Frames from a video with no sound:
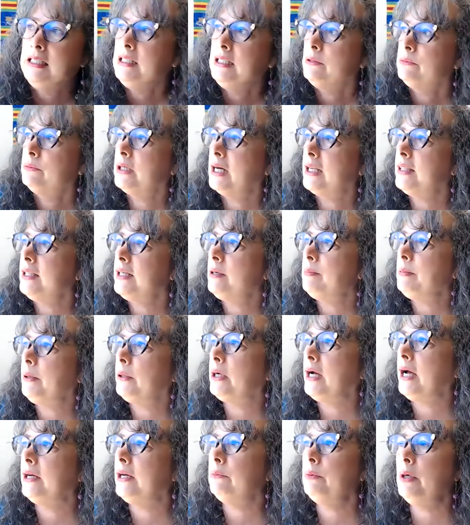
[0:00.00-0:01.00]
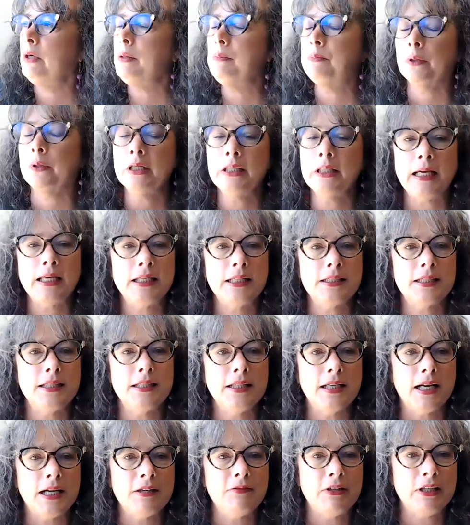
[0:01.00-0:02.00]
When I think about how do we bring that into
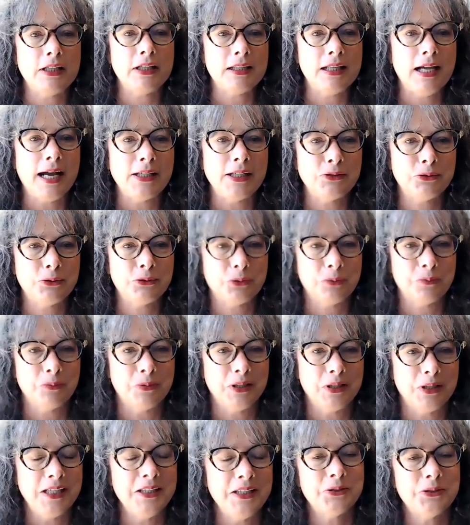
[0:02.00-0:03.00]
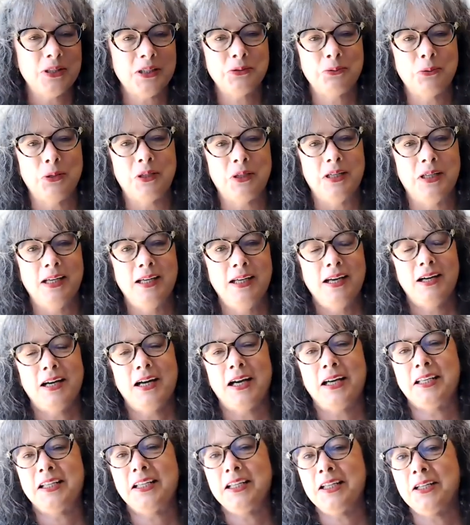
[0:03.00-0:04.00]
the Ivey classroom, right? So that's what
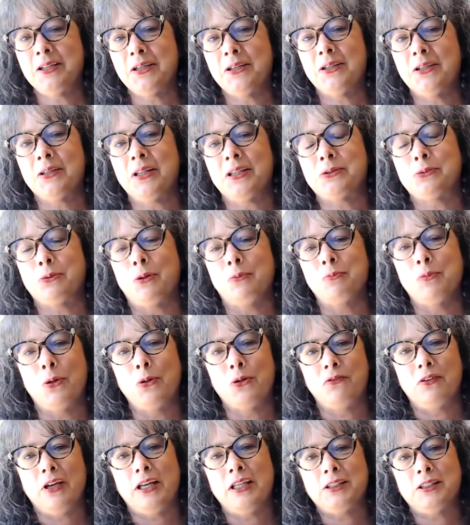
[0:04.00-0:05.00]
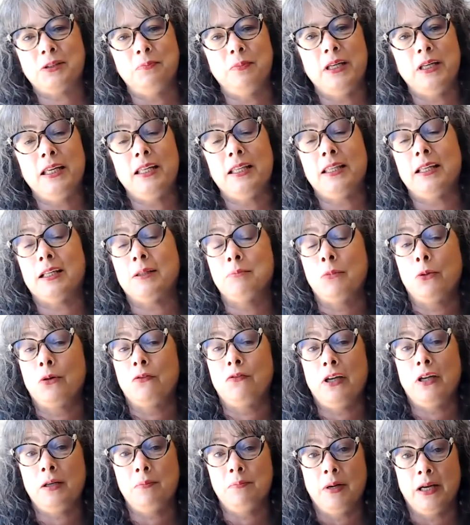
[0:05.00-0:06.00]
I hear, that's what motivates me, that
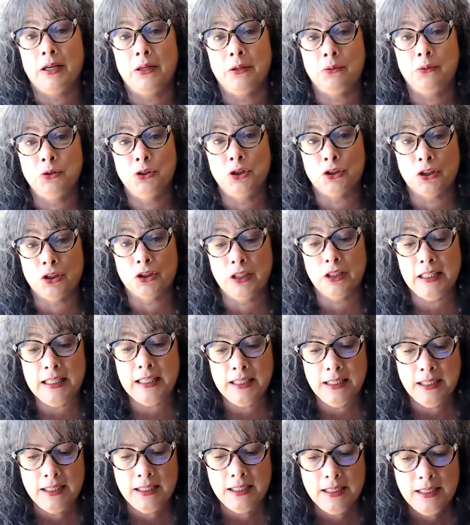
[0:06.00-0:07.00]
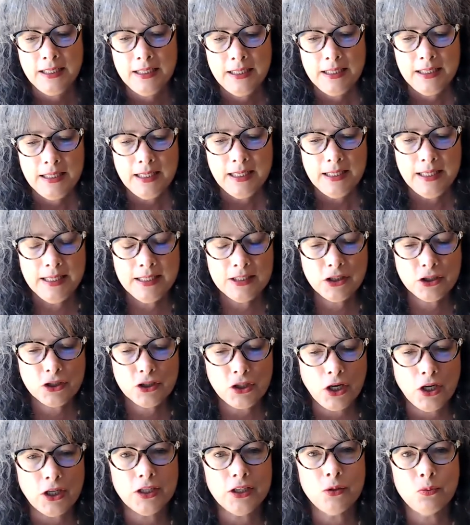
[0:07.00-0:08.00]
motivated my own journey. It
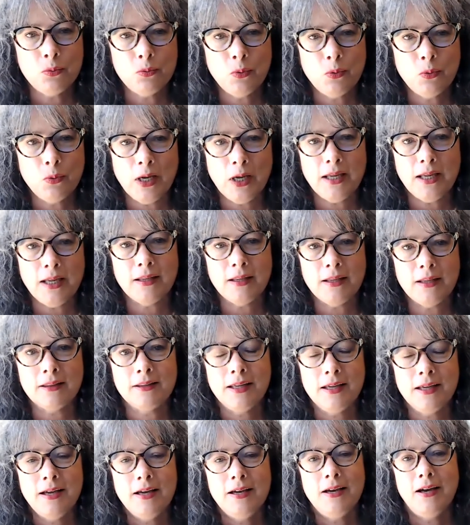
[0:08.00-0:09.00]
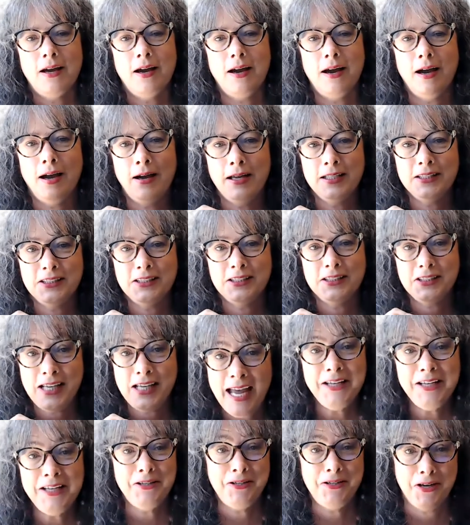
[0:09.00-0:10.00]
started with a TED
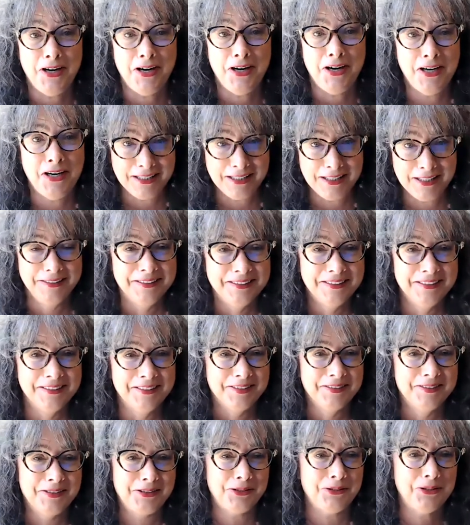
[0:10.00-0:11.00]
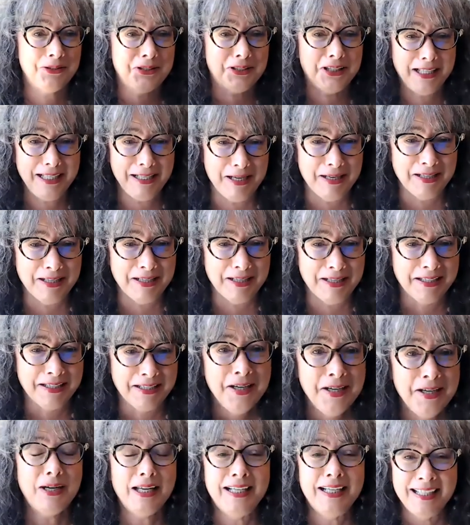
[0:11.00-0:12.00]
Talk. Sorry,
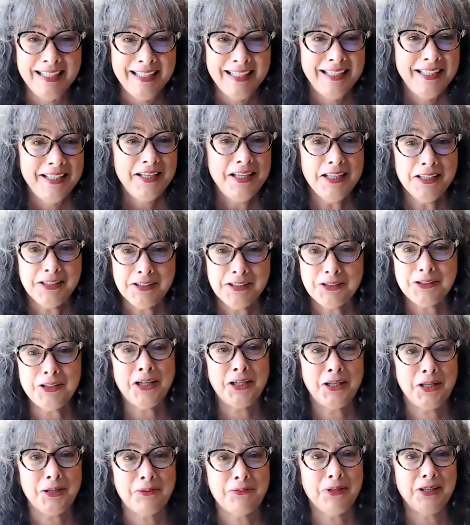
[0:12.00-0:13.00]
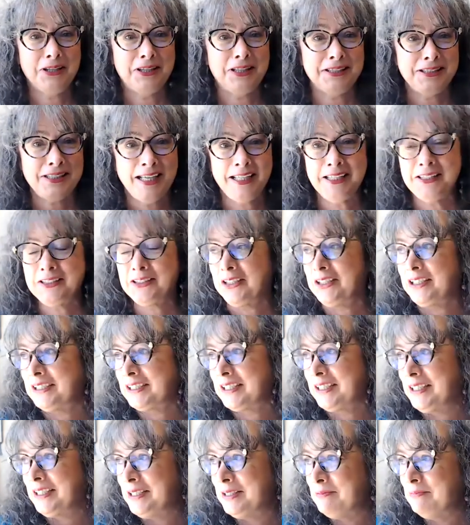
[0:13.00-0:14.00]
but it started with a TED
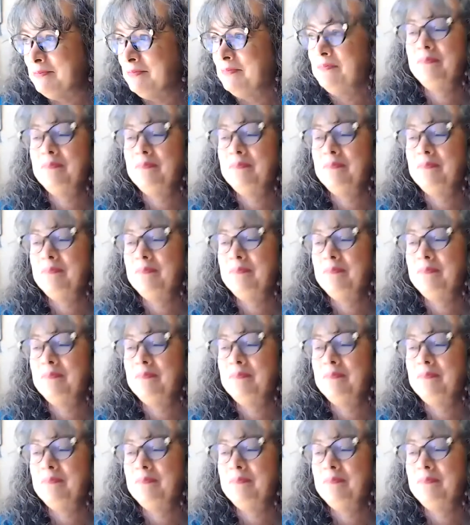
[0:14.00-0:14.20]
Talk. I